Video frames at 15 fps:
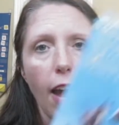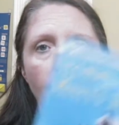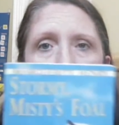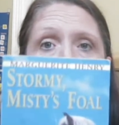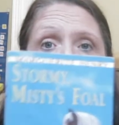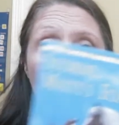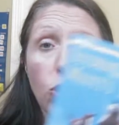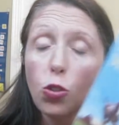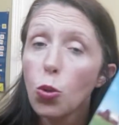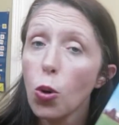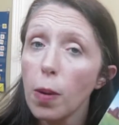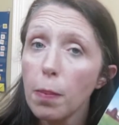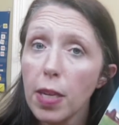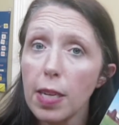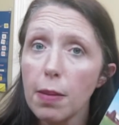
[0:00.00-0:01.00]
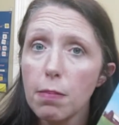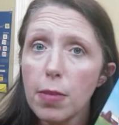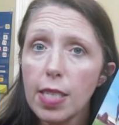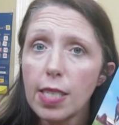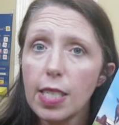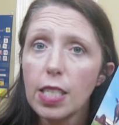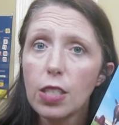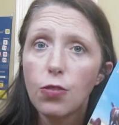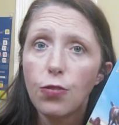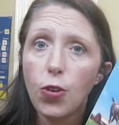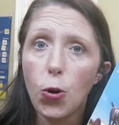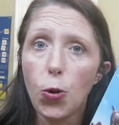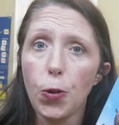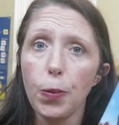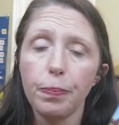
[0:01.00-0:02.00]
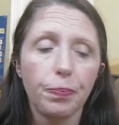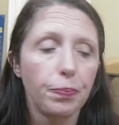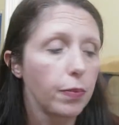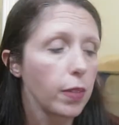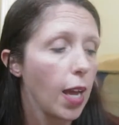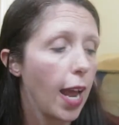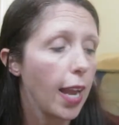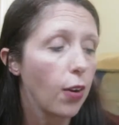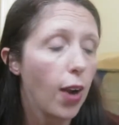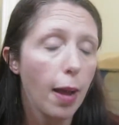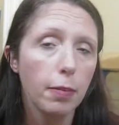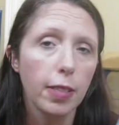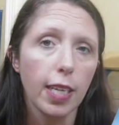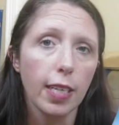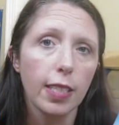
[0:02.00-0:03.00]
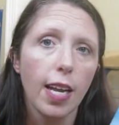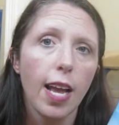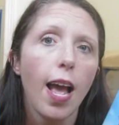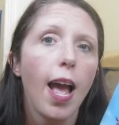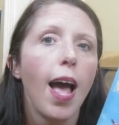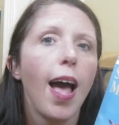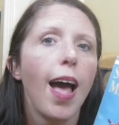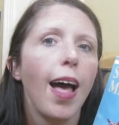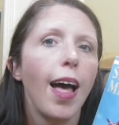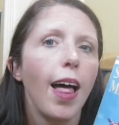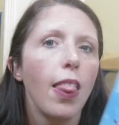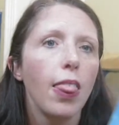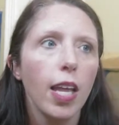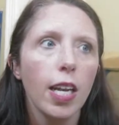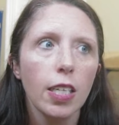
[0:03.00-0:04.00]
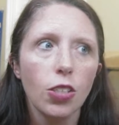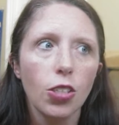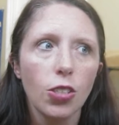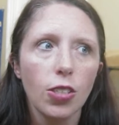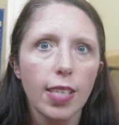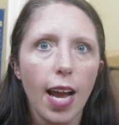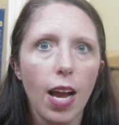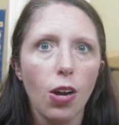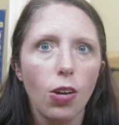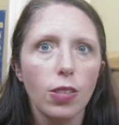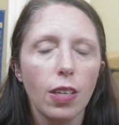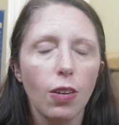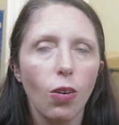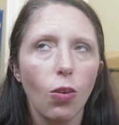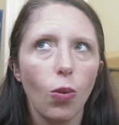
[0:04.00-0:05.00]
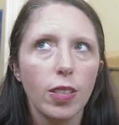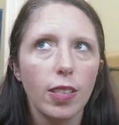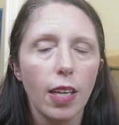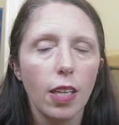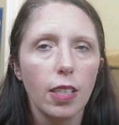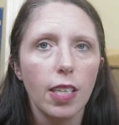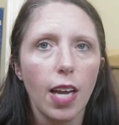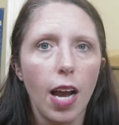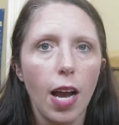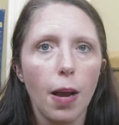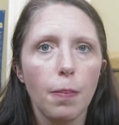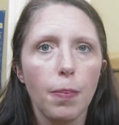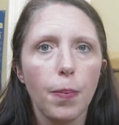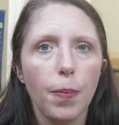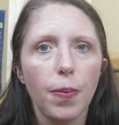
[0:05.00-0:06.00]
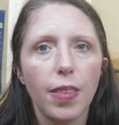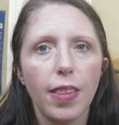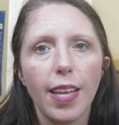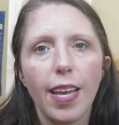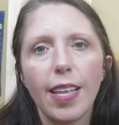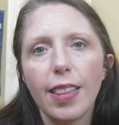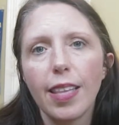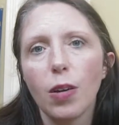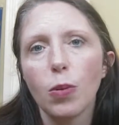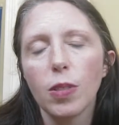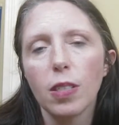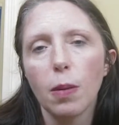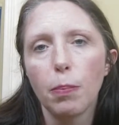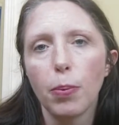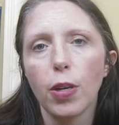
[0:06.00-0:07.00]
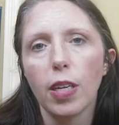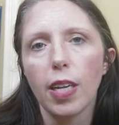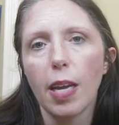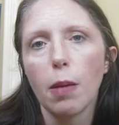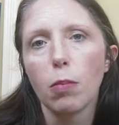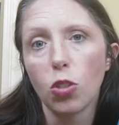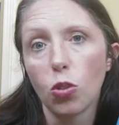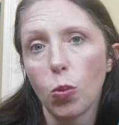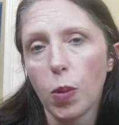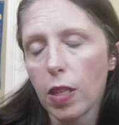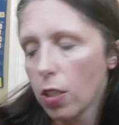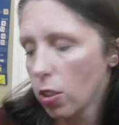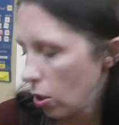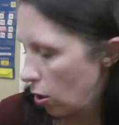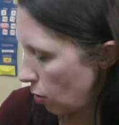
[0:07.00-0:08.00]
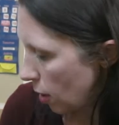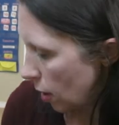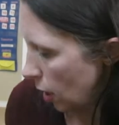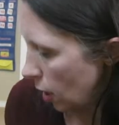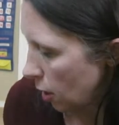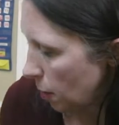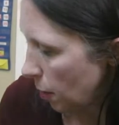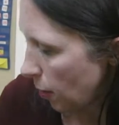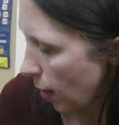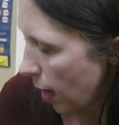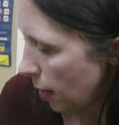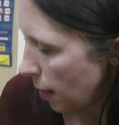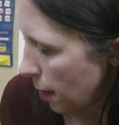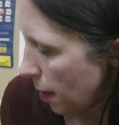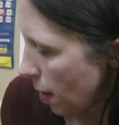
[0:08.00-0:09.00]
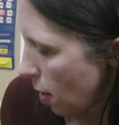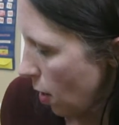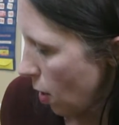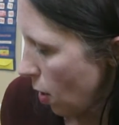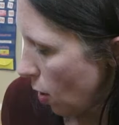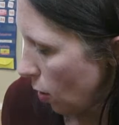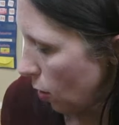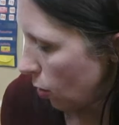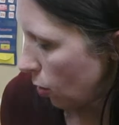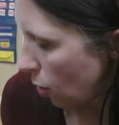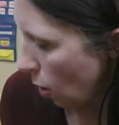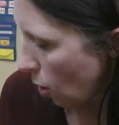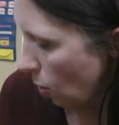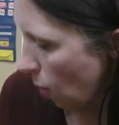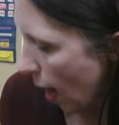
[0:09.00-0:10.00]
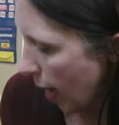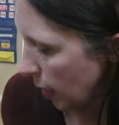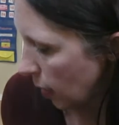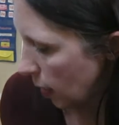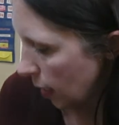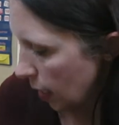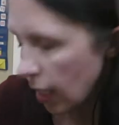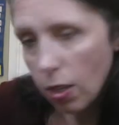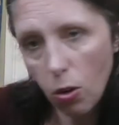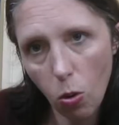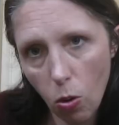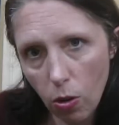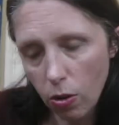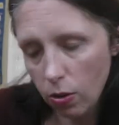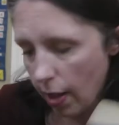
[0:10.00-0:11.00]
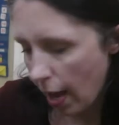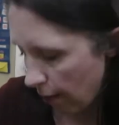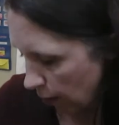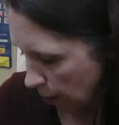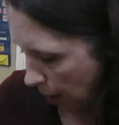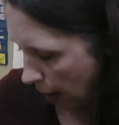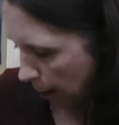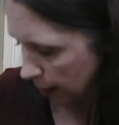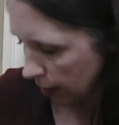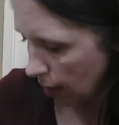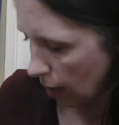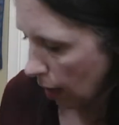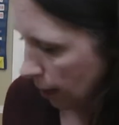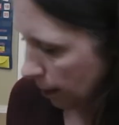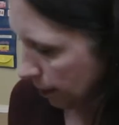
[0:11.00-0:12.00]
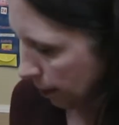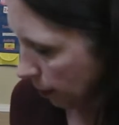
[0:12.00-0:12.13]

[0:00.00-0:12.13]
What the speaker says: found Stormy Misty's Full, and I grabbed it. And then it turns out, once I looked it up, that there was a book in between the two that needed to be read. So I did order that from Amazon.